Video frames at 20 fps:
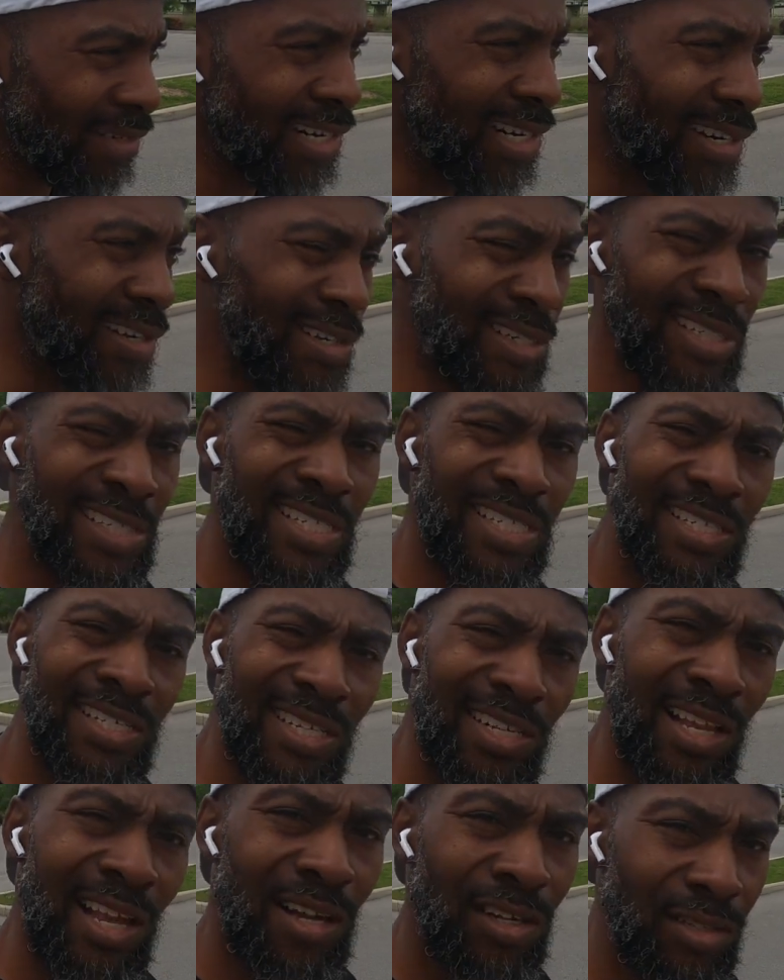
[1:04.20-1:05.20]
around
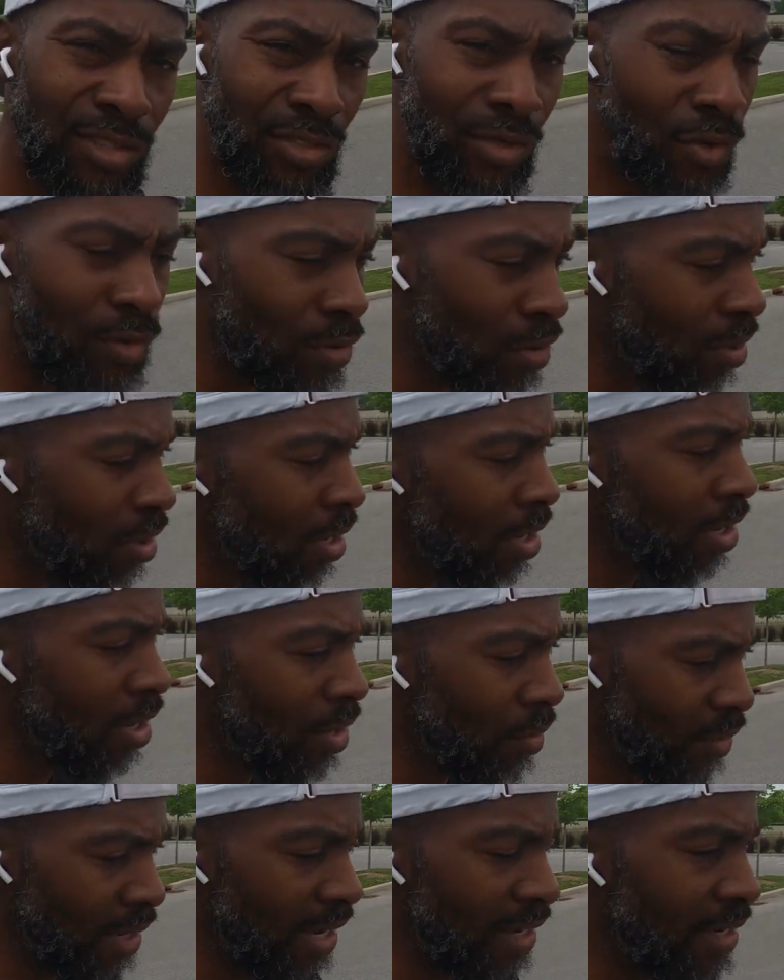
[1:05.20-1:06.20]
6 o'clock or so,
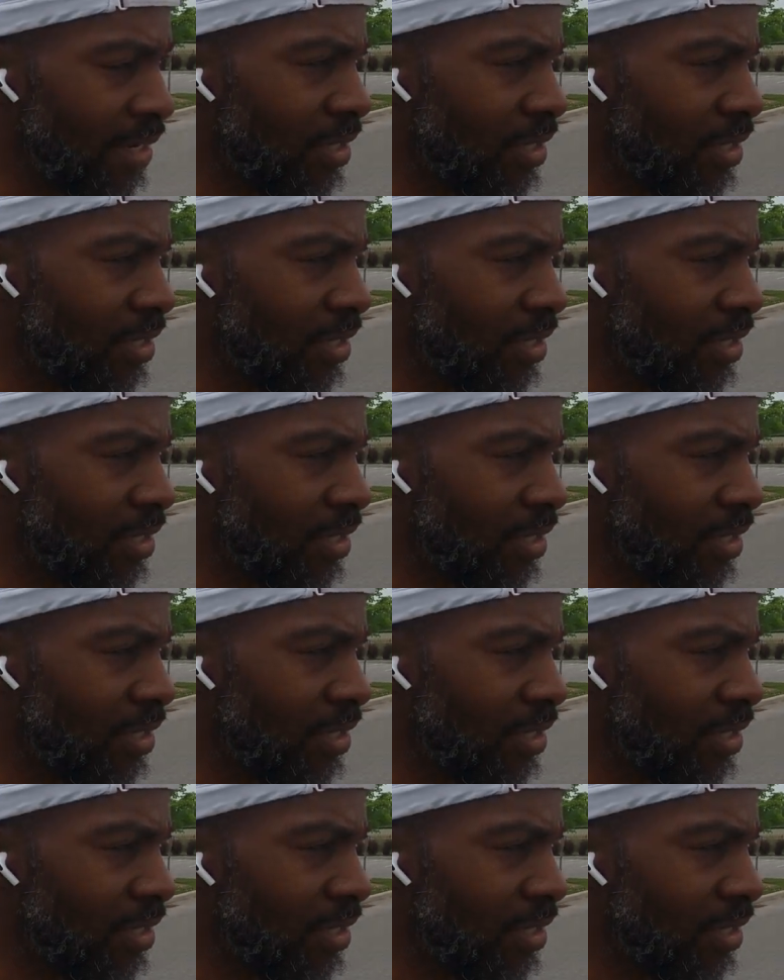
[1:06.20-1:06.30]
when I